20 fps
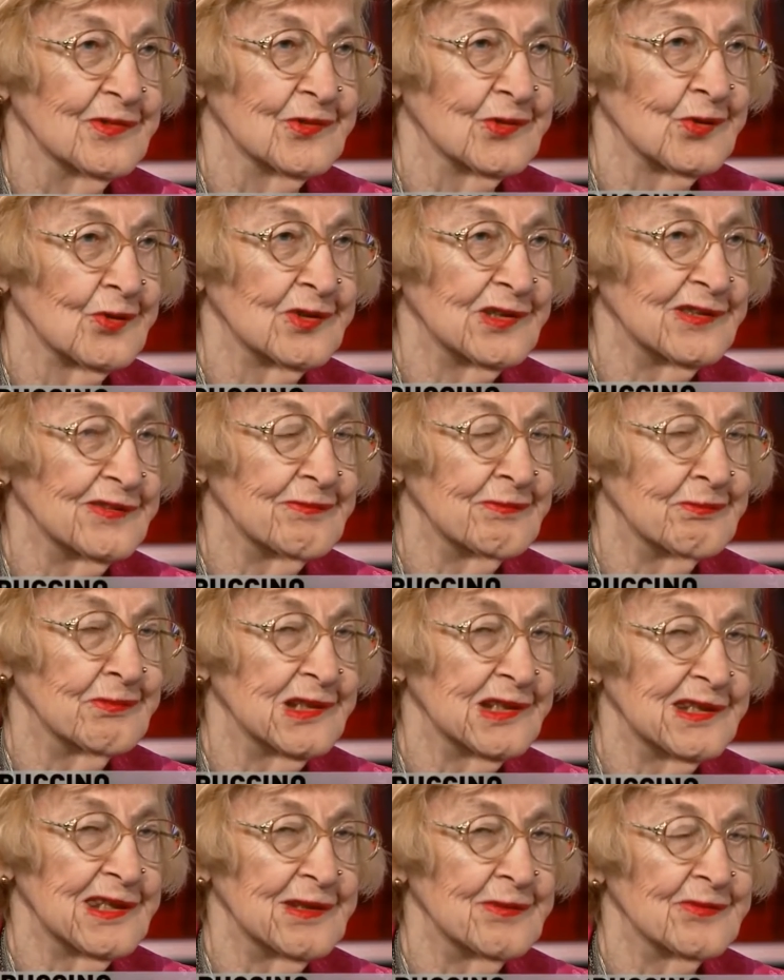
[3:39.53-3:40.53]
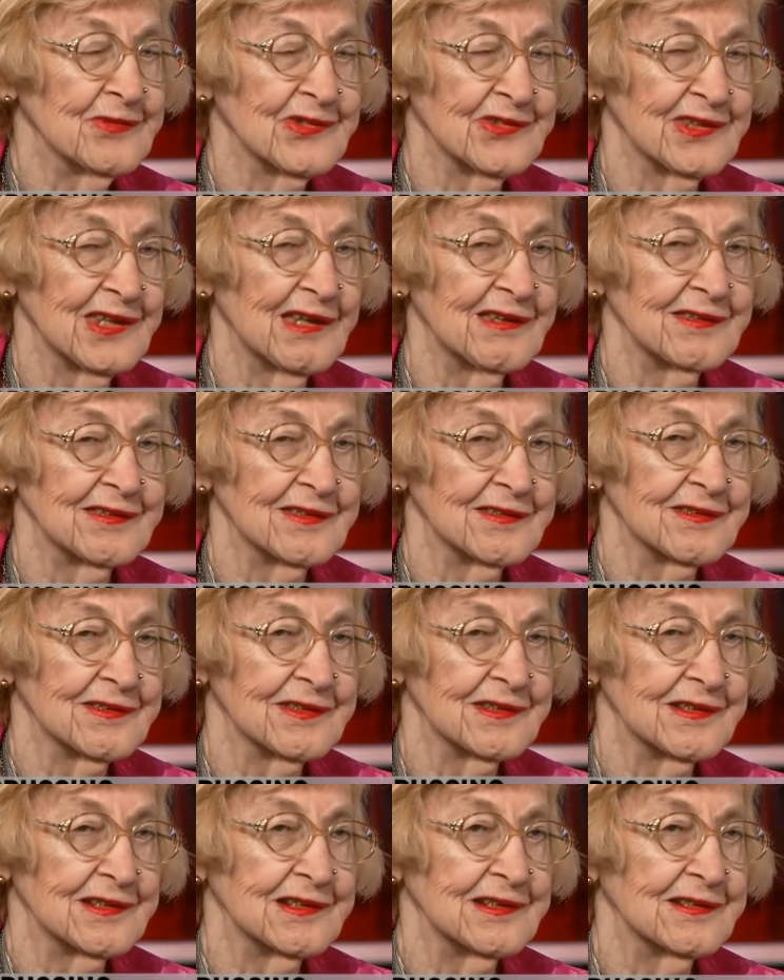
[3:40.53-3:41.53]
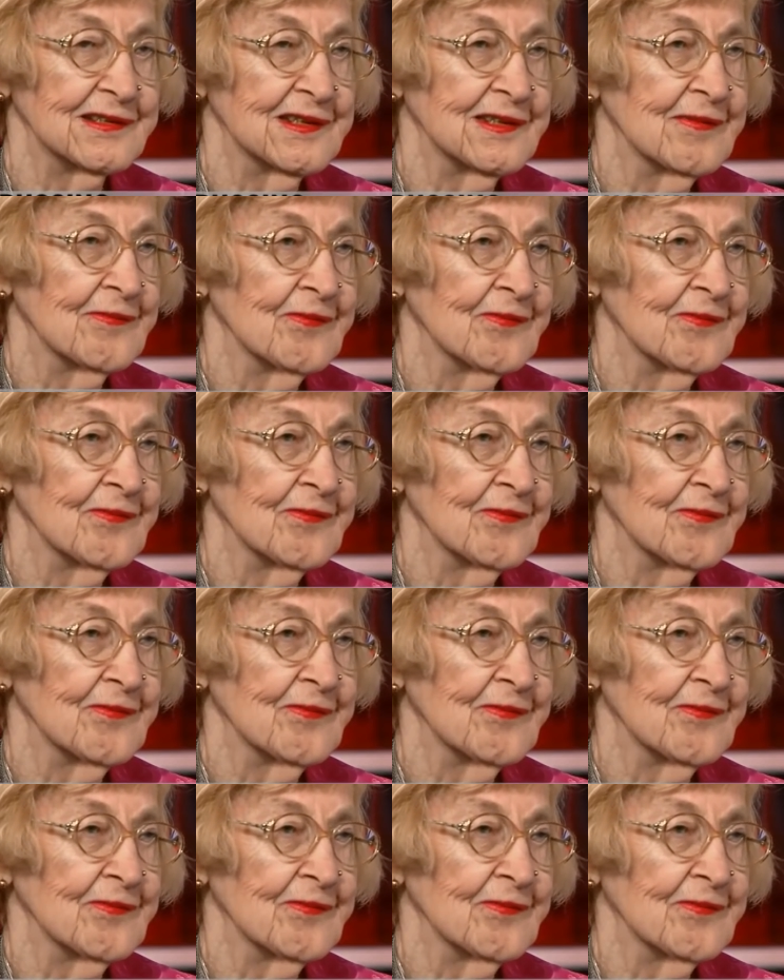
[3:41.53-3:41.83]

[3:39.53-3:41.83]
So he became solidly